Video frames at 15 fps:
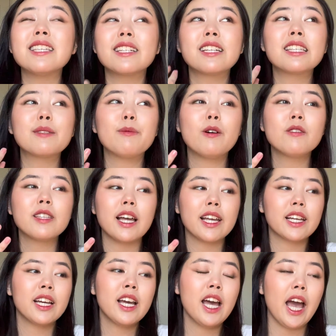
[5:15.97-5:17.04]
It just smells
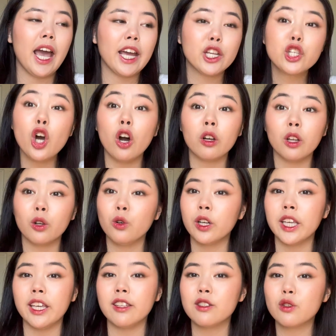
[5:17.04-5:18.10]
like a chocolate
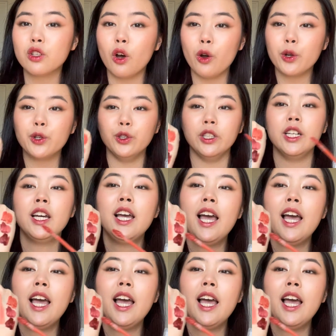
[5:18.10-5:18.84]
cookie. It's so good.